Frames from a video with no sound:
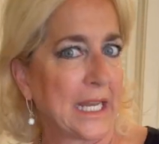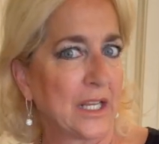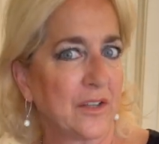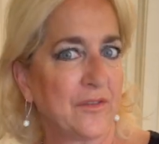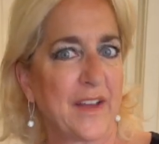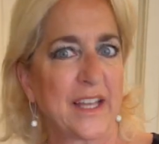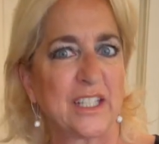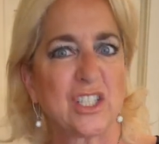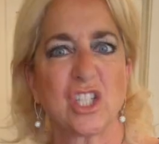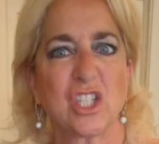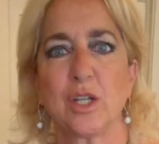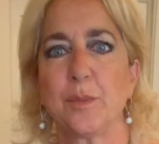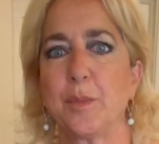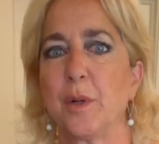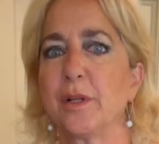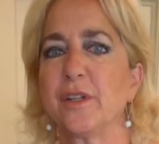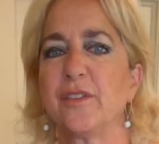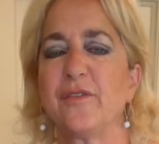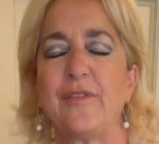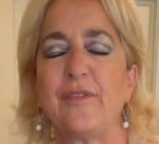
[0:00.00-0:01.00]

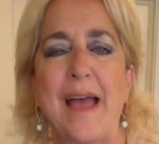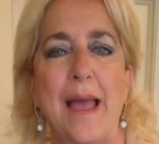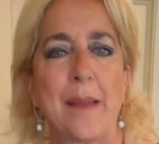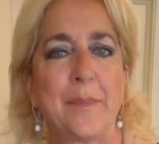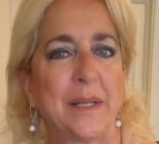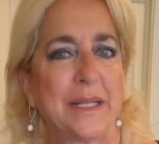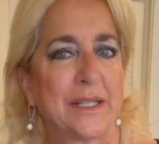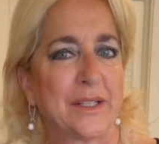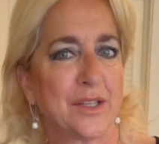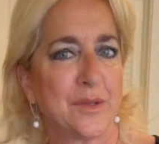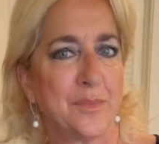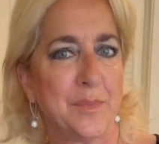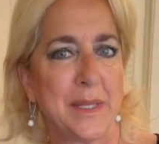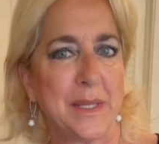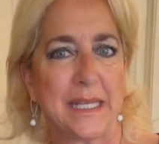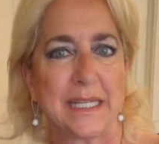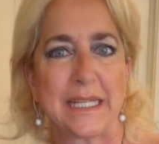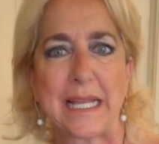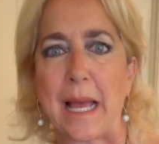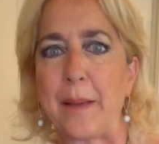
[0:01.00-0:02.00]
vegetables, fabulous
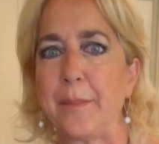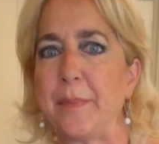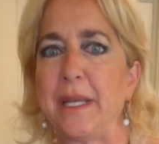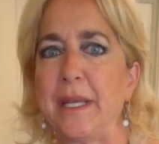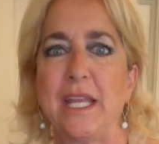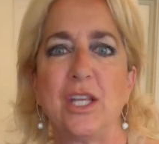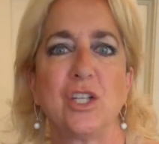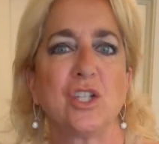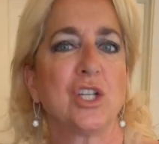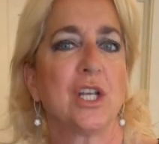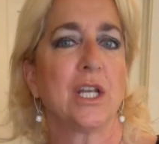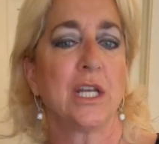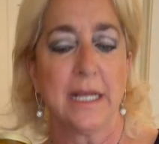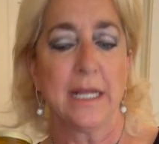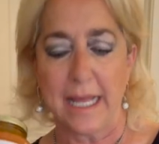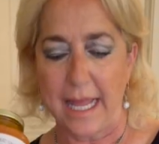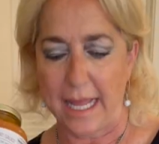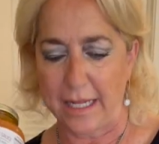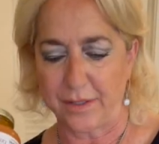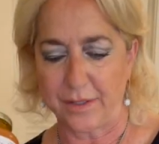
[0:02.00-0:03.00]
meat combination,
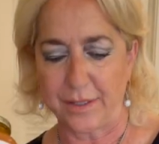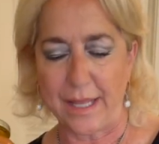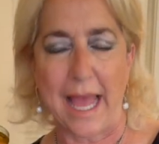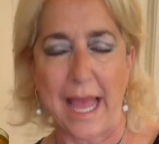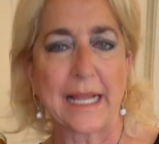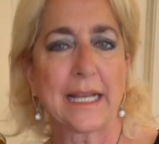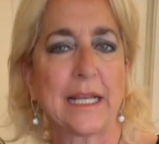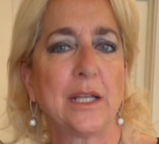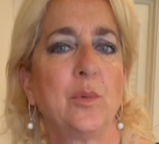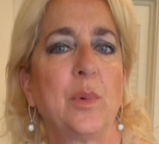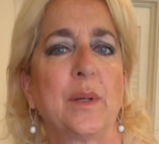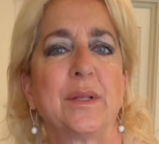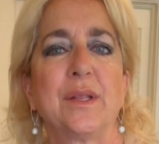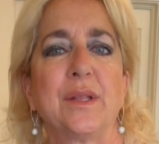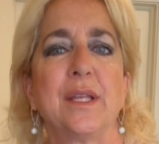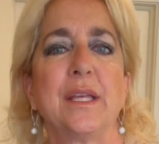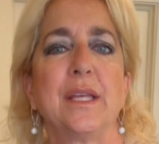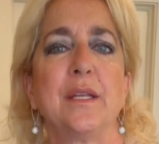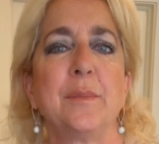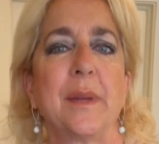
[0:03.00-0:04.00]
exactly what's
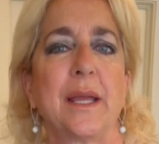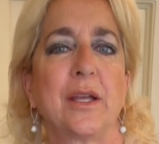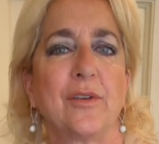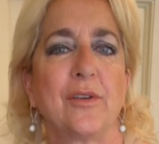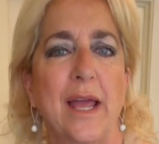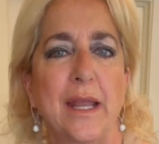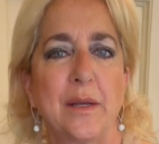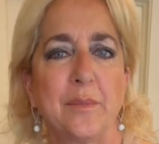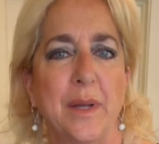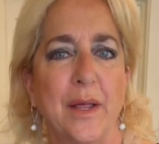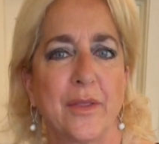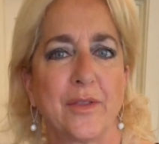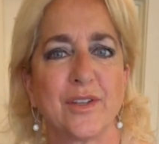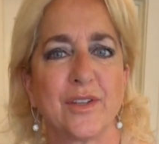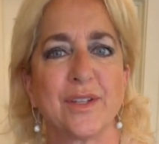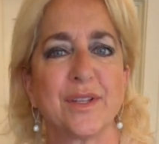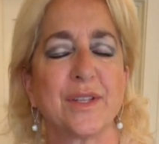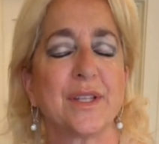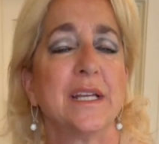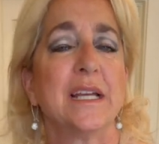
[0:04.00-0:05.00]
in my
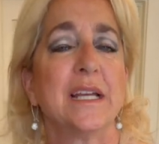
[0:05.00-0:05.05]
grandmother's